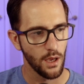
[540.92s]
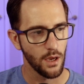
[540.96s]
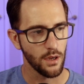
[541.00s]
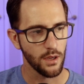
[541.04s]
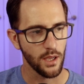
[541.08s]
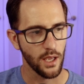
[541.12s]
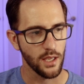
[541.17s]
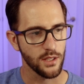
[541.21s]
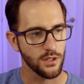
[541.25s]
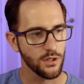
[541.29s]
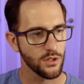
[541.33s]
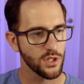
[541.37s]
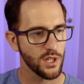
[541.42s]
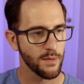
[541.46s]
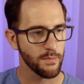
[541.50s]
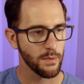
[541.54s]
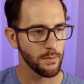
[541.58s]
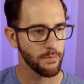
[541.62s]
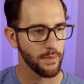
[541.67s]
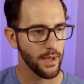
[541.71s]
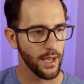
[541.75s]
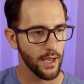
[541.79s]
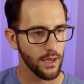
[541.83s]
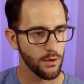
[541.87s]
Okay, so
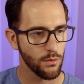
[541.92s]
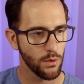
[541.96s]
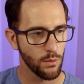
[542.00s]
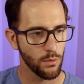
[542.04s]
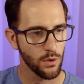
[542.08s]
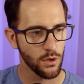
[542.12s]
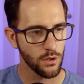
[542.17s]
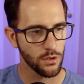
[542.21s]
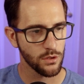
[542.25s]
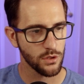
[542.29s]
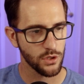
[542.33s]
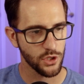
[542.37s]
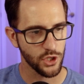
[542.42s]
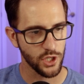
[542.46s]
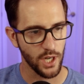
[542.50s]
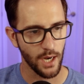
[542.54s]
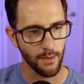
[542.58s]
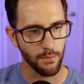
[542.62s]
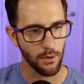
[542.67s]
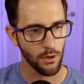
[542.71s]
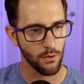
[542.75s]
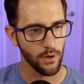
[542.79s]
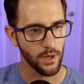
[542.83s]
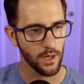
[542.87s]
jumping back, we will
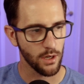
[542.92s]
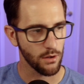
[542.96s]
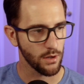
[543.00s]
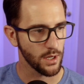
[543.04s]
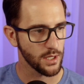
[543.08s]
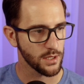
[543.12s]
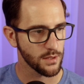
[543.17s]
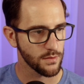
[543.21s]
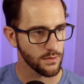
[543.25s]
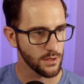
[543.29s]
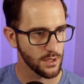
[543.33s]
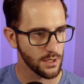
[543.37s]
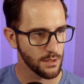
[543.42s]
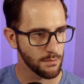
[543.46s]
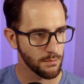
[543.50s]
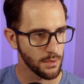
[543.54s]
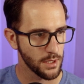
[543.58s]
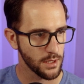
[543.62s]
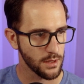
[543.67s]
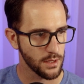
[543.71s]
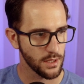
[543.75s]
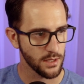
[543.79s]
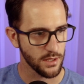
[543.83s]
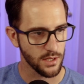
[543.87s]
shop our rate aggressively,
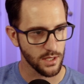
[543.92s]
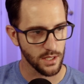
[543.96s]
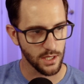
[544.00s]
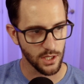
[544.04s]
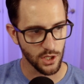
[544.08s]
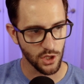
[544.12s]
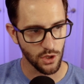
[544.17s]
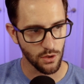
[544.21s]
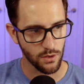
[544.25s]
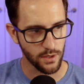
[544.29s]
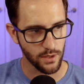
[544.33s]
but this additional